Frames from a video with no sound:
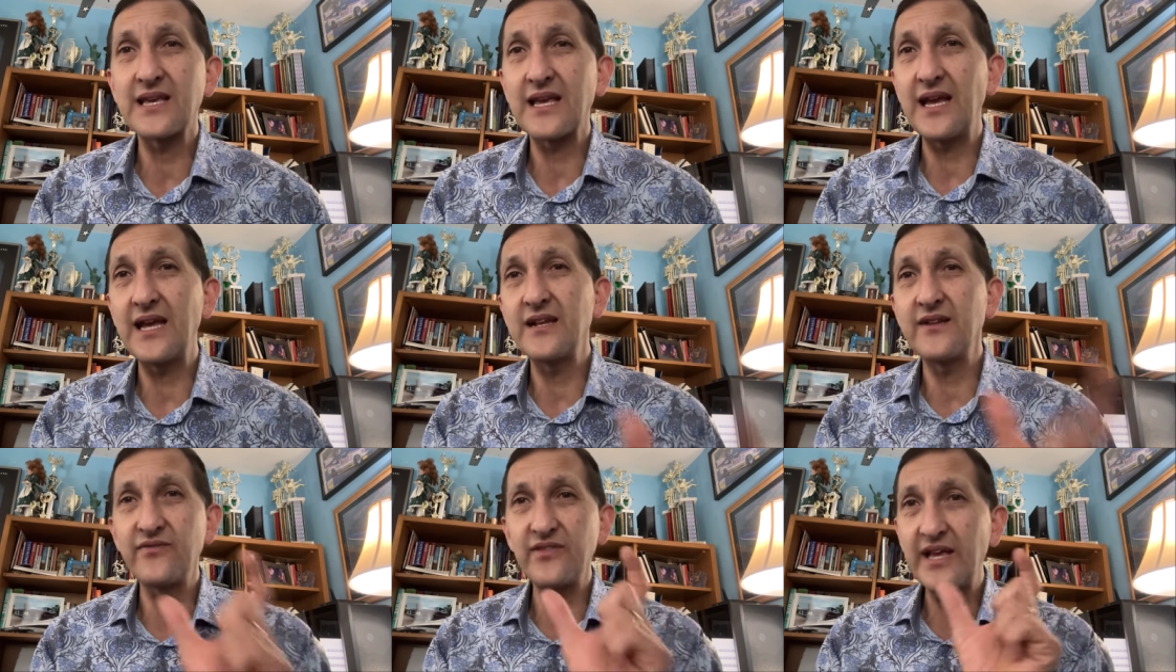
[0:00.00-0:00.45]

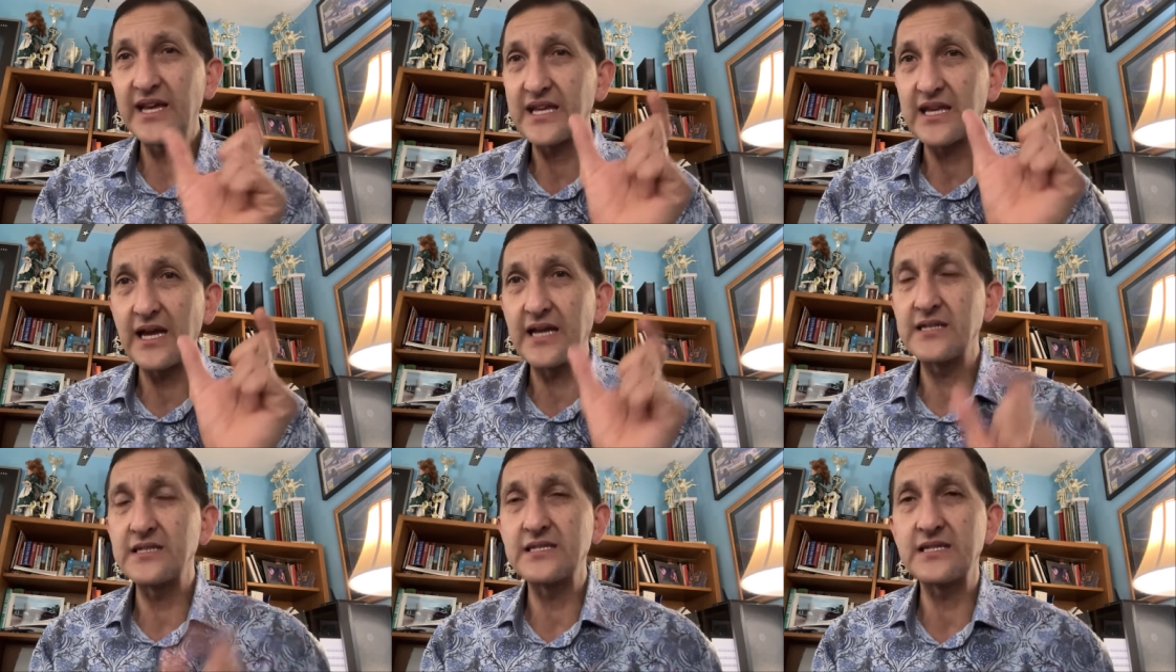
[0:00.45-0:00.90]
kind of like
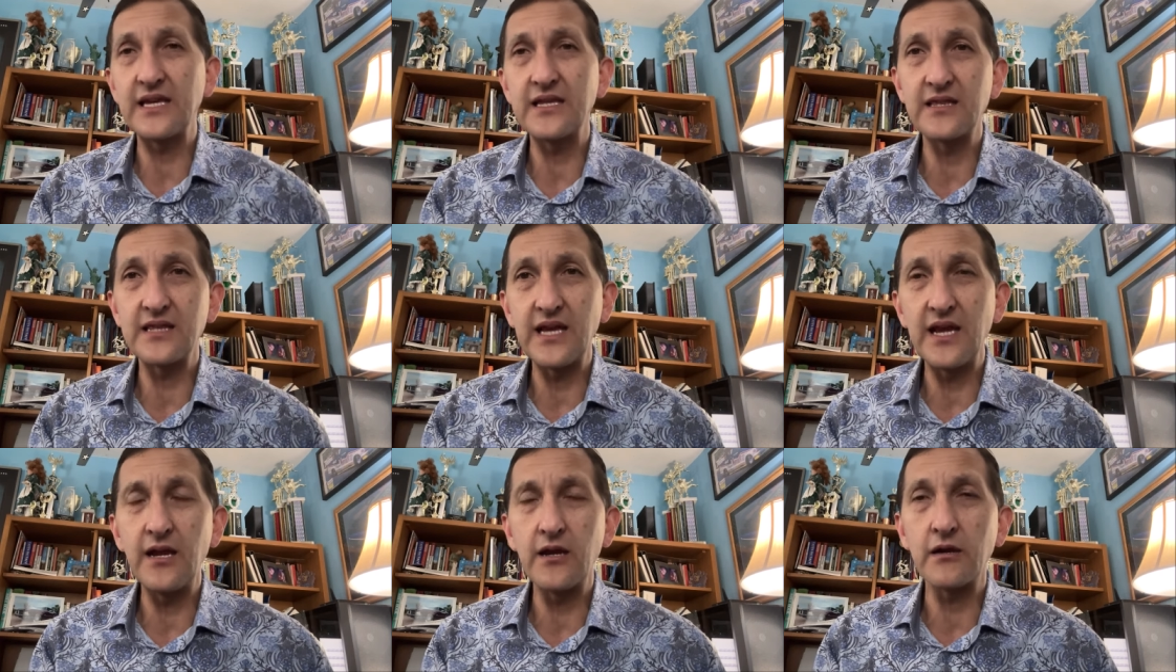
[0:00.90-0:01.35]
I said
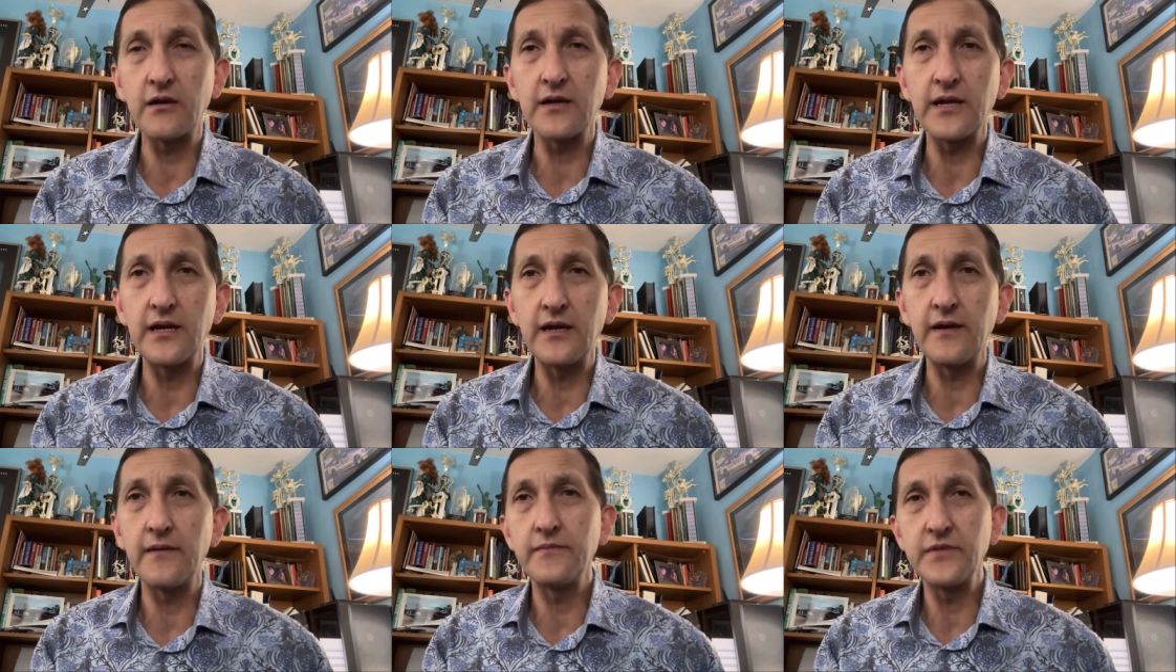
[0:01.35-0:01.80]
there,
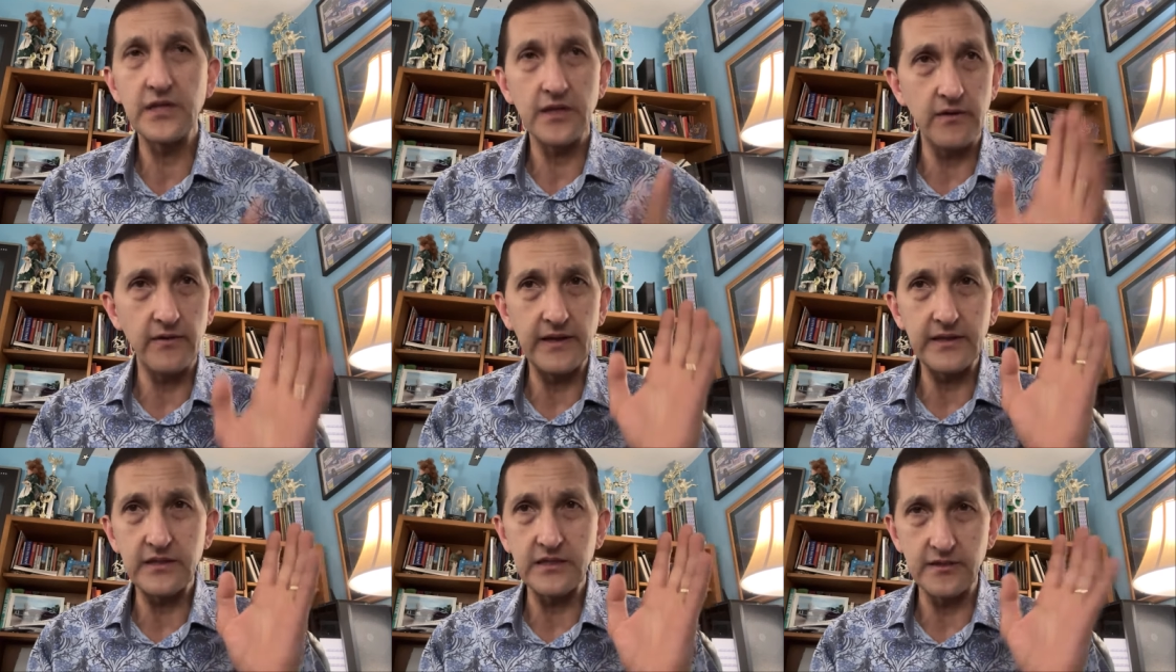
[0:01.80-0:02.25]
uh, you
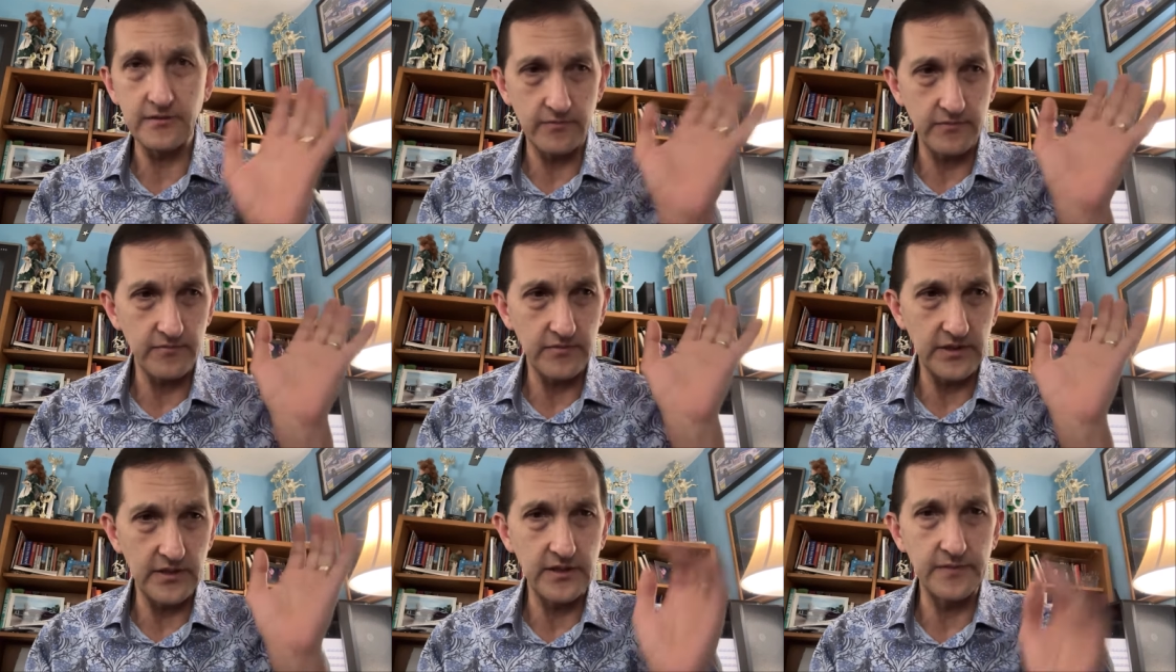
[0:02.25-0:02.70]
know, at the
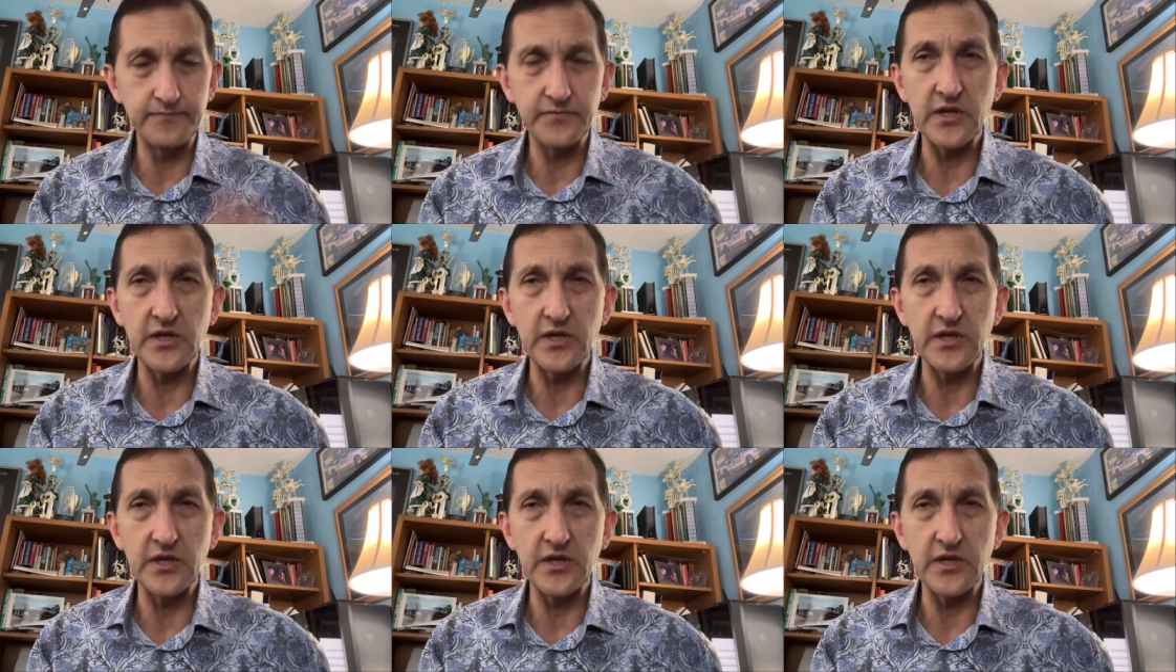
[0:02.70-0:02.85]
um,